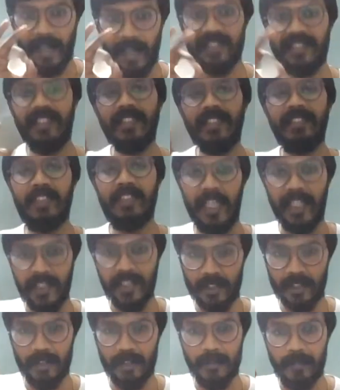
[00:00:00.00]
At this
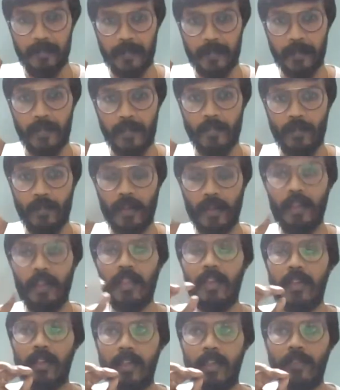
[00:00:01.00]
junction,
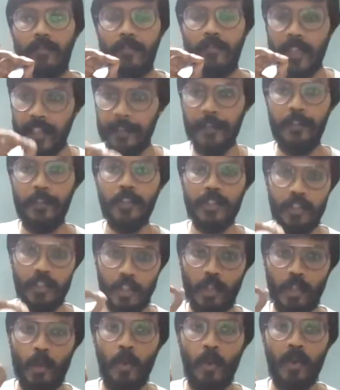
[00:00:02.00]
we need to
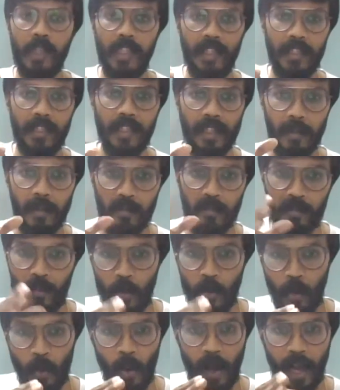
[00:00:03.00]
slowly
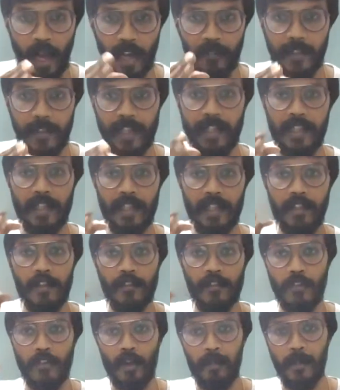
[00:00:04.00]
move away
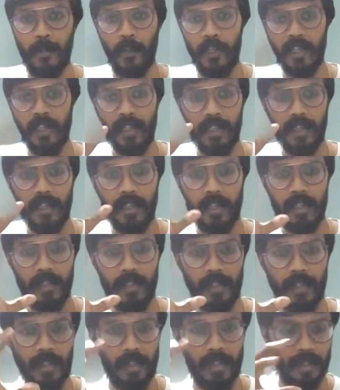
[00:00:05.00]
from your
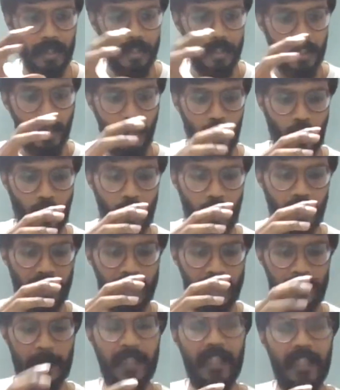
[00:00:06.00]

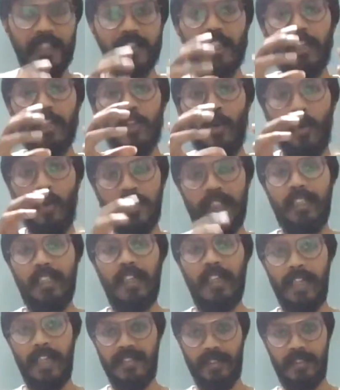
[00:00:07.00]
dependence on
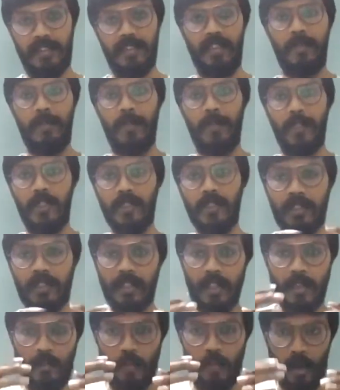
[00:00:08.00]
coaching classes, because
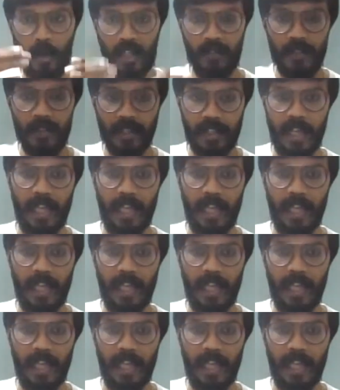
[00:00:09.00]
whatever